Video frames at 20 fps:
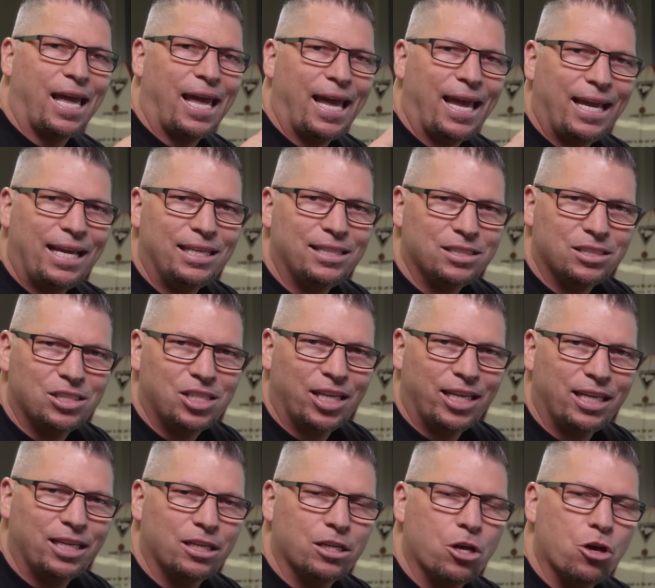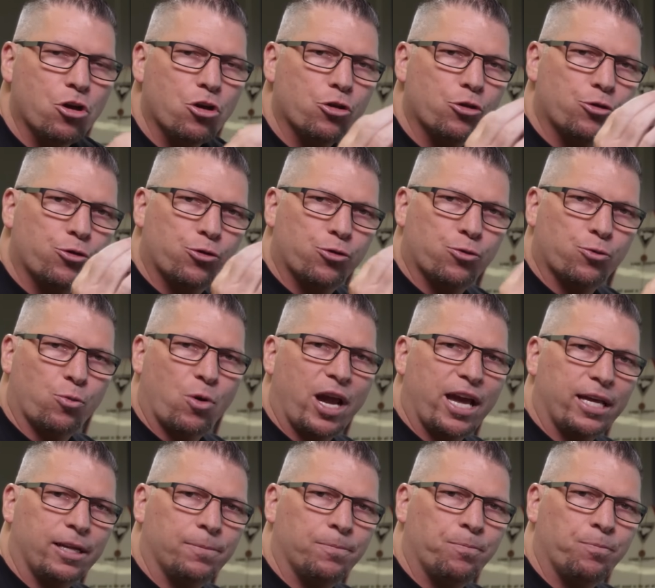18
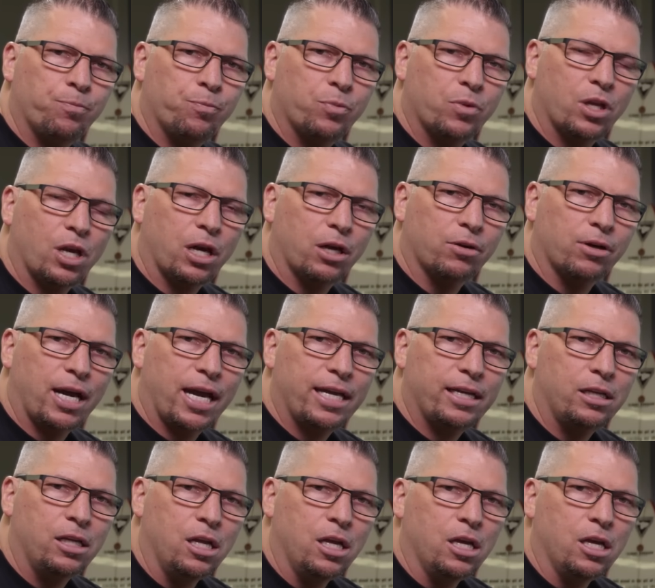thread, all right?